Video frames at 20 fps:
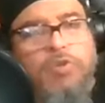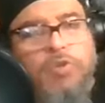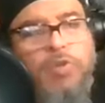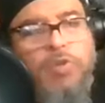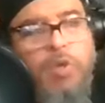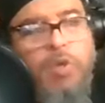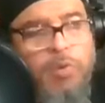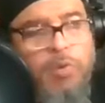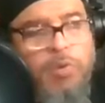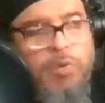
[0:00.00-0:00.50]

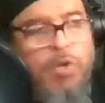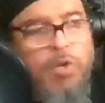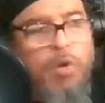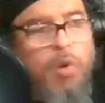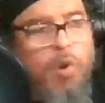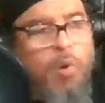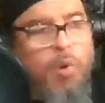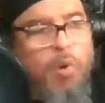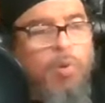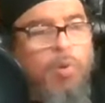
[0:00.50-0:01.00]
choose
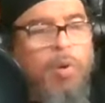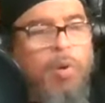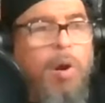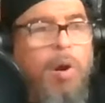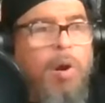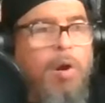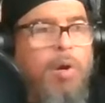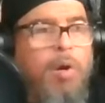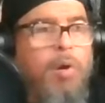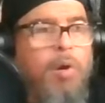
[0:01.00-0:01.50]
your own
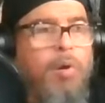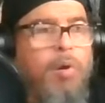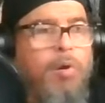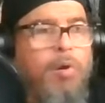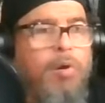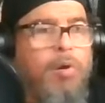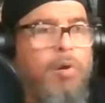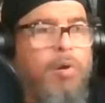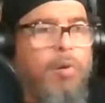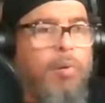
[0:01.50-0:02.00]
art, or
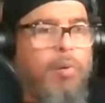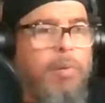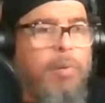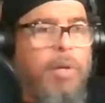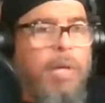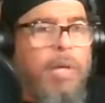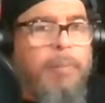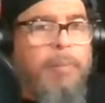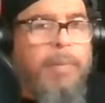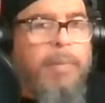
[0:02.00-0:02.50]
your own
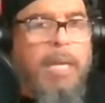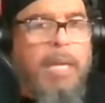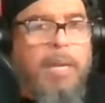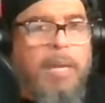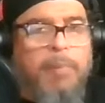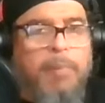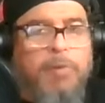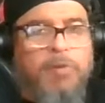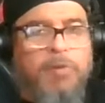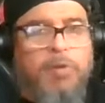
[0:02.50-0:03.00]
being
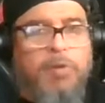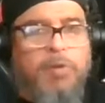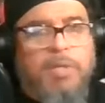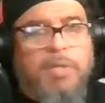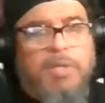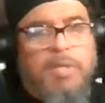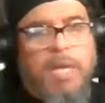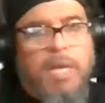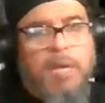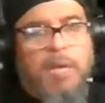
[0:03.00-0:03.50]
able to
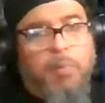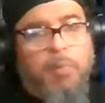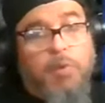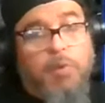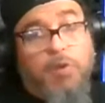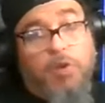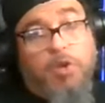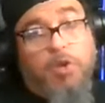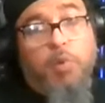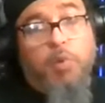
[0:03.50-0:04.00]
decide
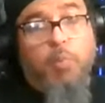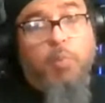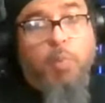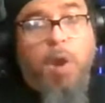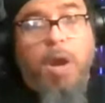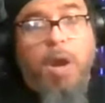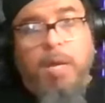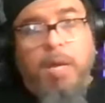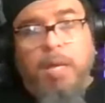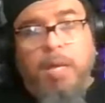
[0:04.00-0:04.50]
whether you
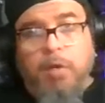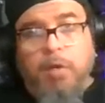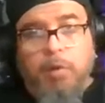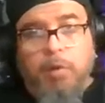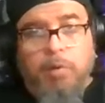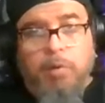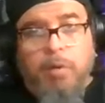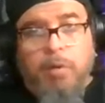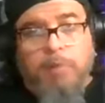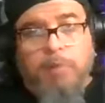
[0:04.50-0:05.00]
want a
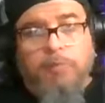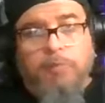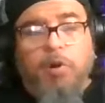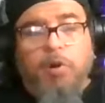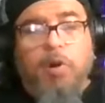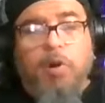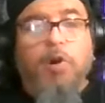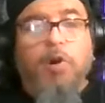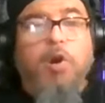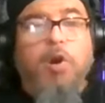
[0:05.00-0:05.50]
nude
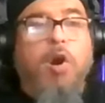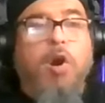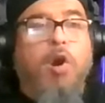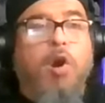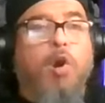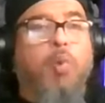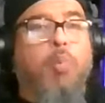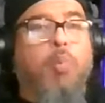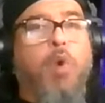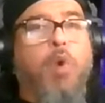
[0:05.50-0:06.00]
cover
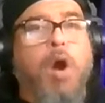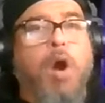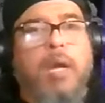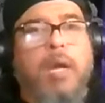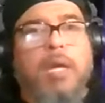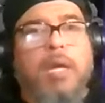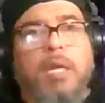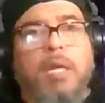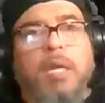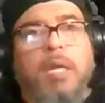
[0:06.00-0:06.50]
or
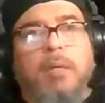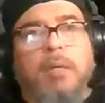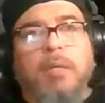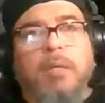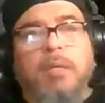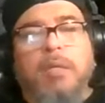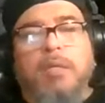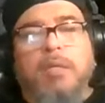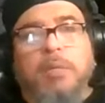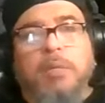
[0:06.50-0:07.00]
want
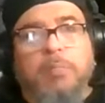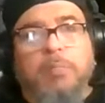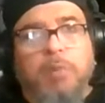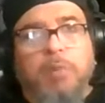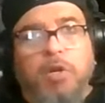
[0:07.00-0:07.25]
some